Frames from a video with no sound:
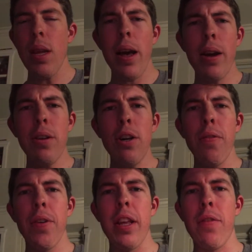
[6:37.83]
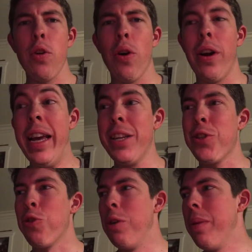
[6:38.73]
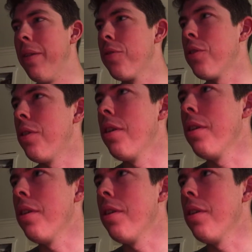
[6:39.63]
I don't know if any of you are history buffs or